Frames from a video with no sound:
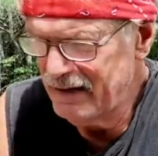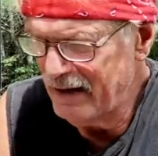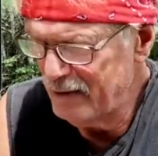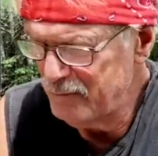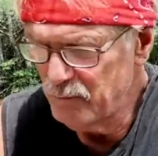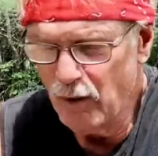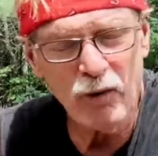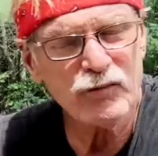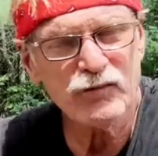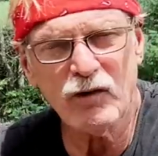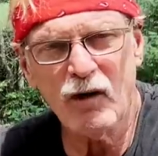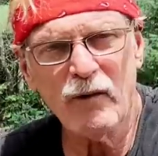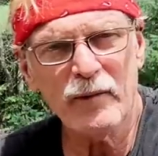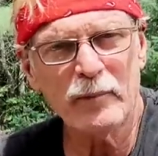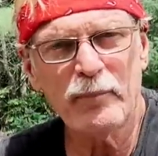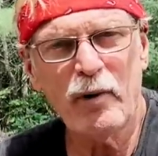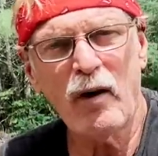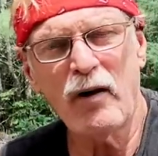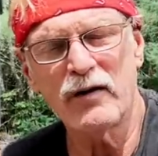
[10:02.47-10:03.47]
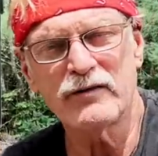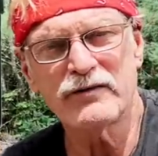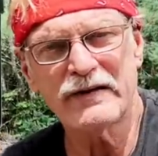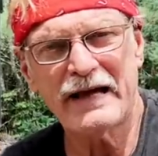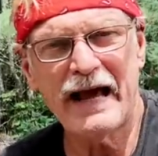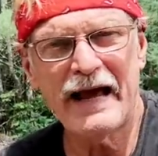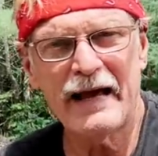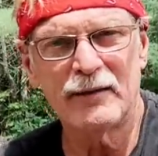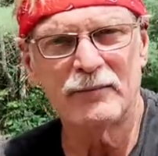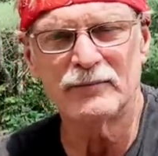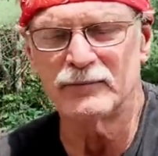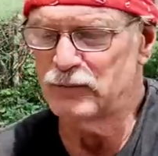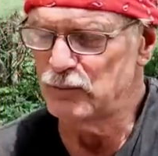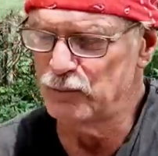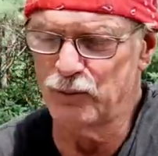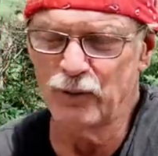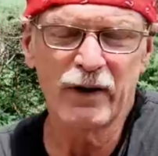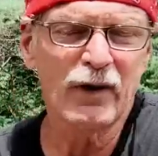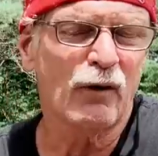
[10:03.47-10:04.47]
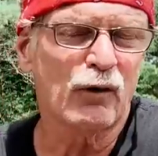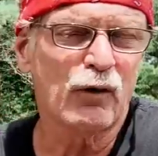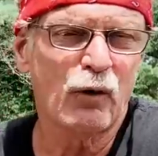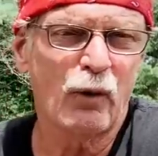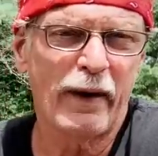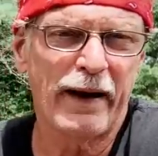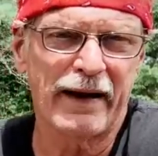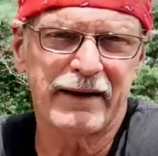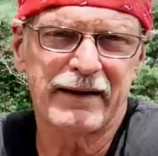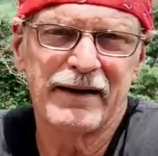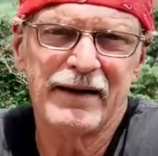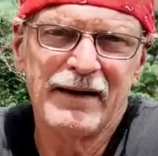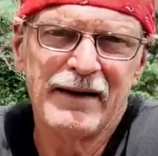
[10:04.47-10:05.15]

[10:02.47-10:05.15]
and most all the parts came real quick,